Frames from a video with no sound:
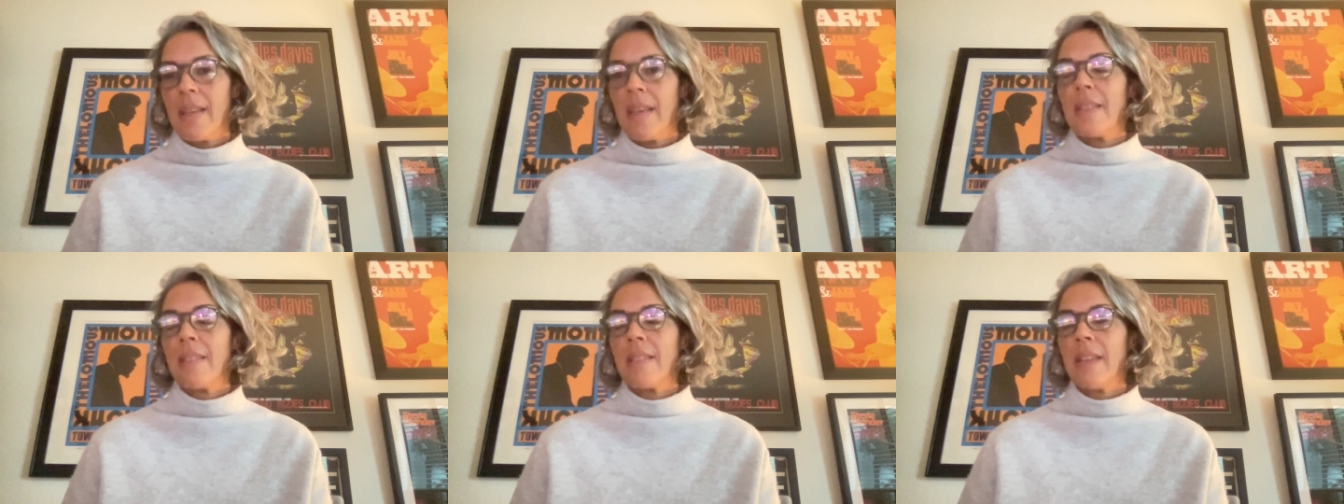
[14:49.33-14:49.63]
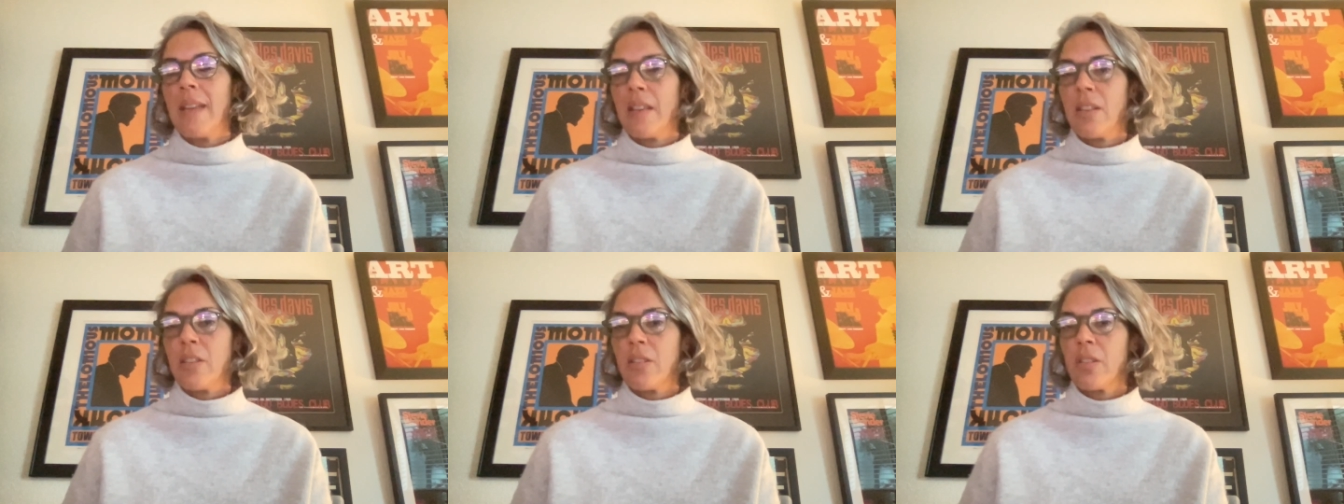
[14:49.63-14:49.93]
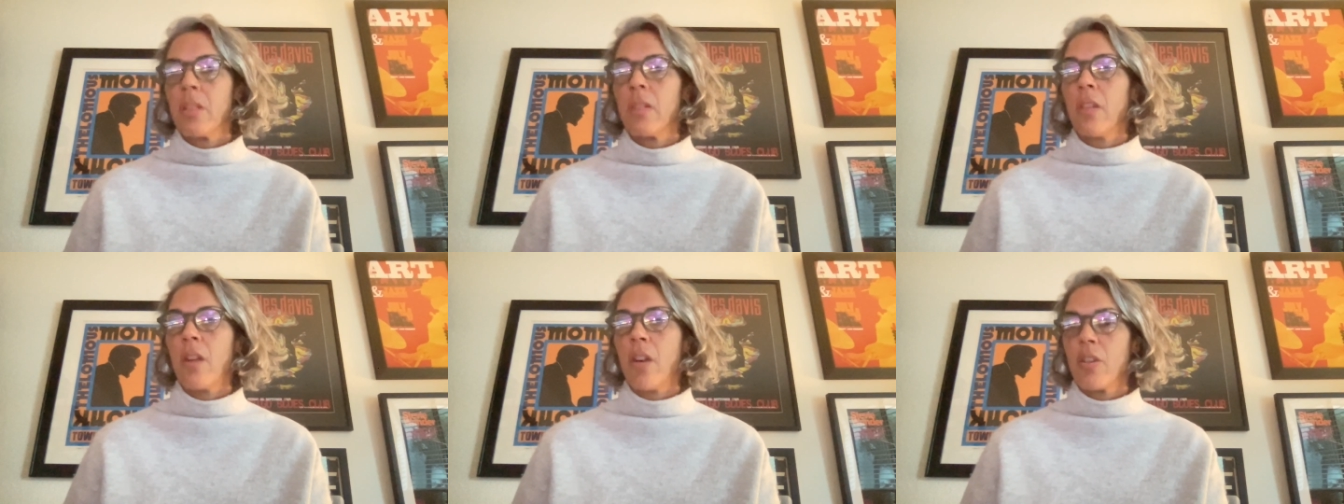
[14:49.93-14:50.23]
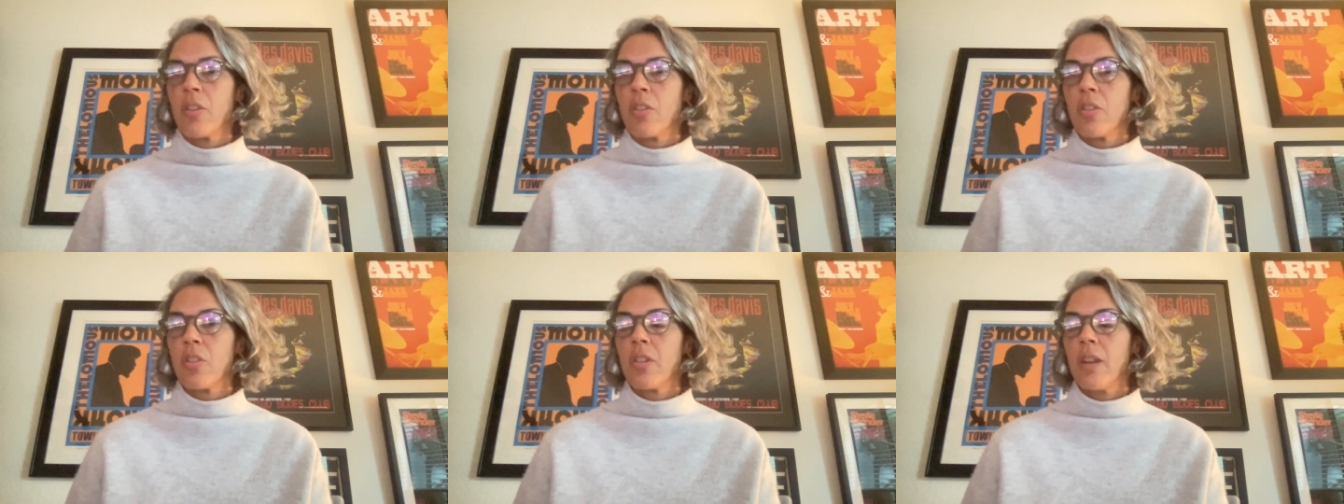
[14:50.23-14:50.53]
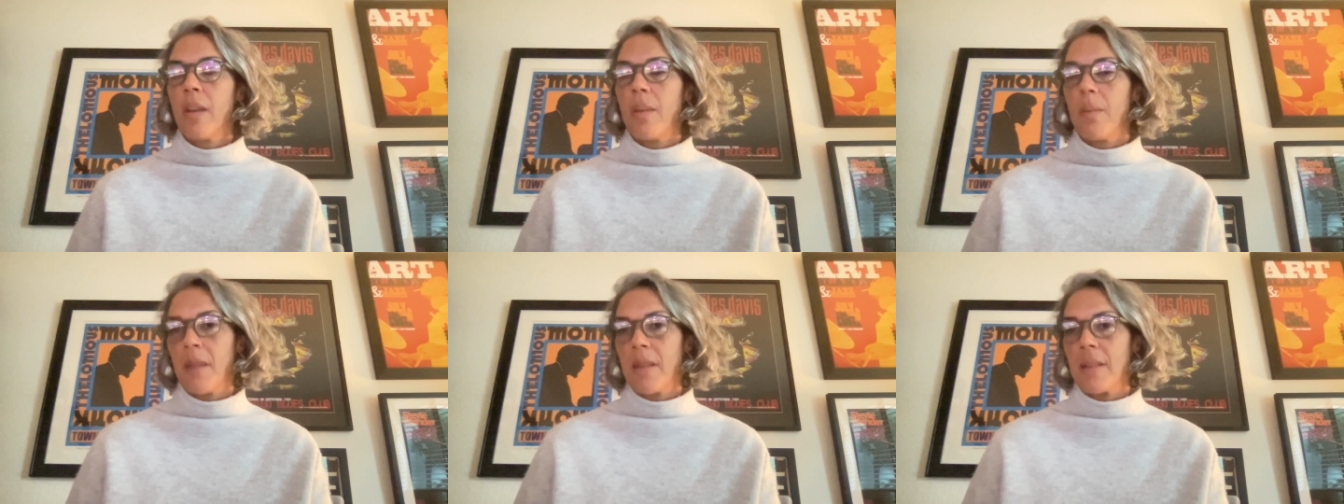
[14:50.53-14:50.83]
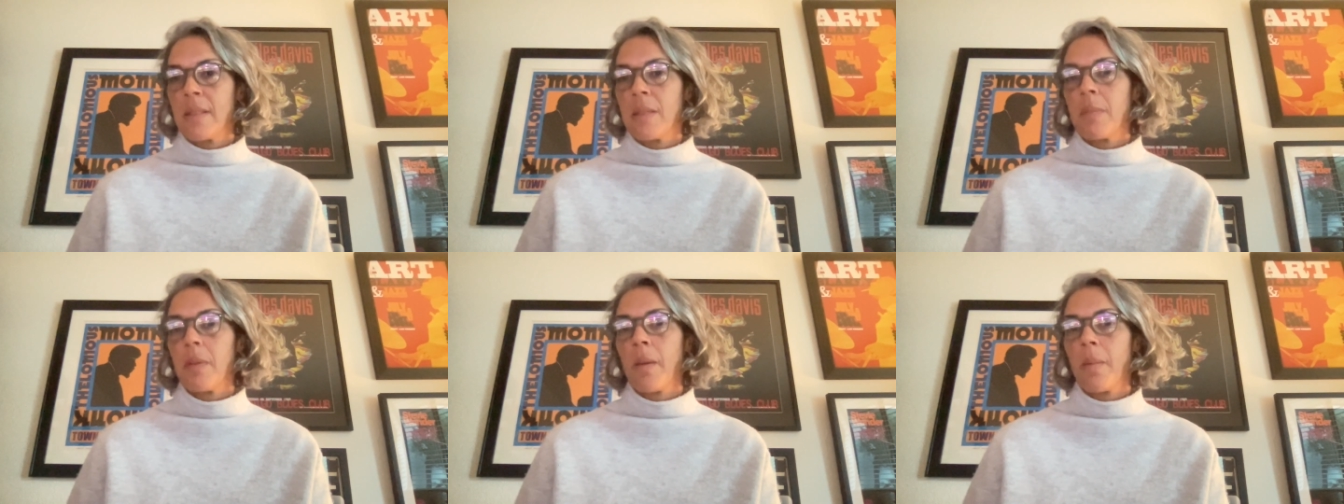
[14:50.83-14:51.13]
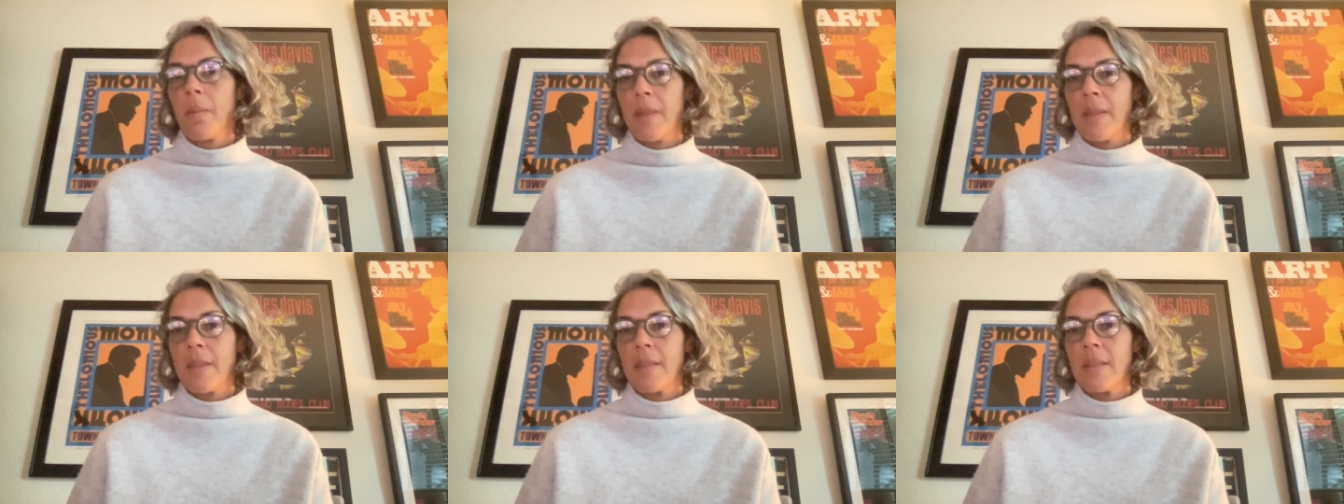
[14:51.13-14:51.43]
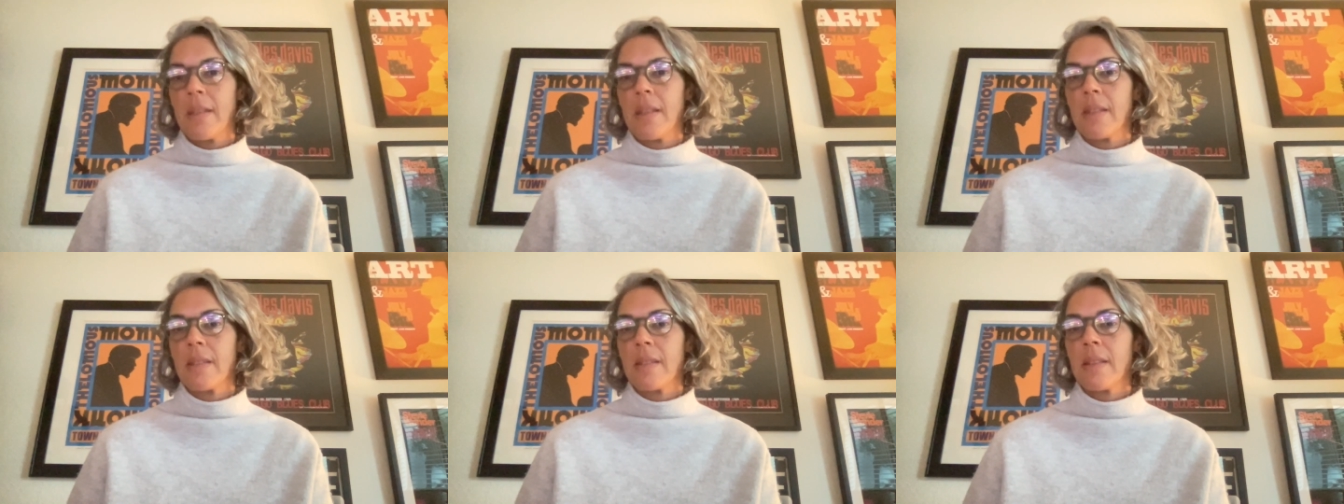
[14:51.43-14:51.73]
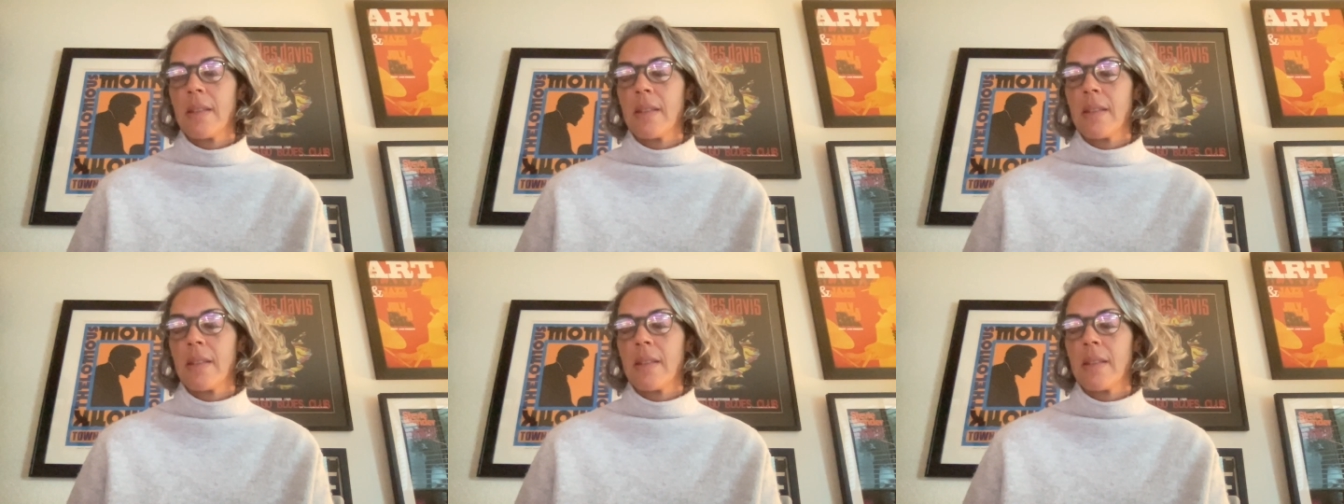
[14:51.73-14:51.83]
it takes to launch a med spa business.